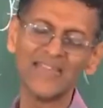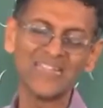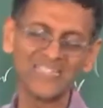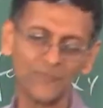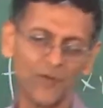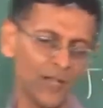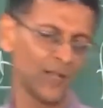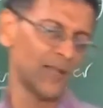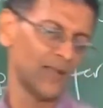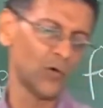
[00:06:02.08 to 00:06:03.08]
the interval
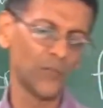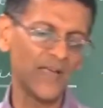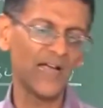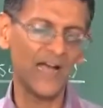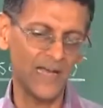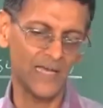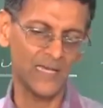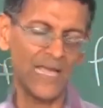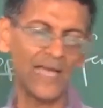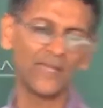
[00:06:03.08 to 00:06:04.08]

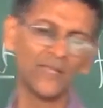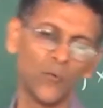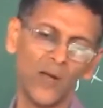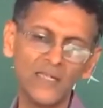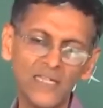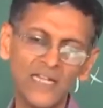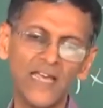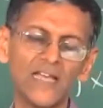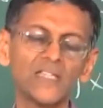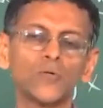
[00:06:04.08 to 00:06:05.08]
omega, in the 1D
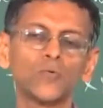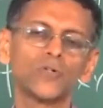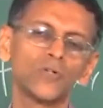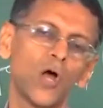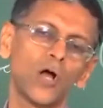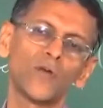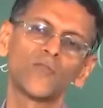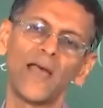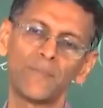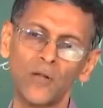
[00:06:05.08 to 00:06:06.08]
case you would talk of
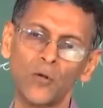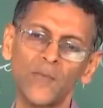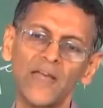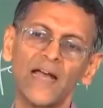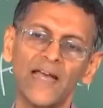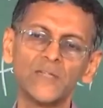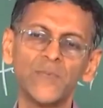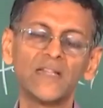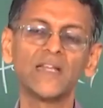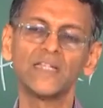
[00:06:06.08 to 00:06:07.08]
capital omega x
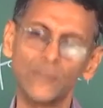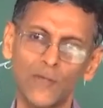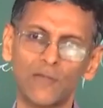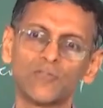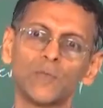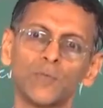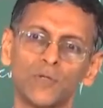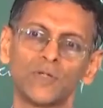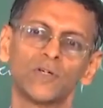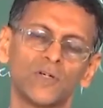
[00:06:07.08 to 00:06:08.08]
being the interval of
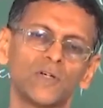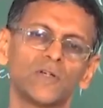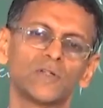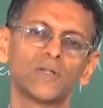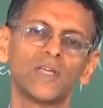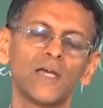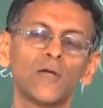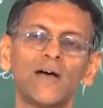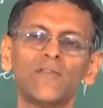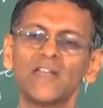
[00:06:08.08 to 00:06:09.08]
support. So here you
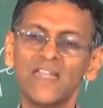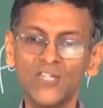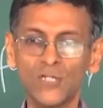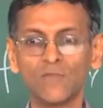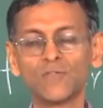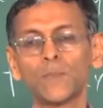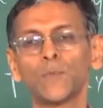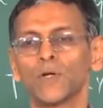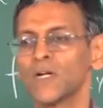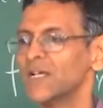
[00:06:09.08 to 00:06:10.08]
have a region of
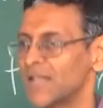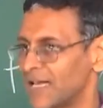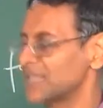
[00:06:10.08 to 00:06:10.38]
support, that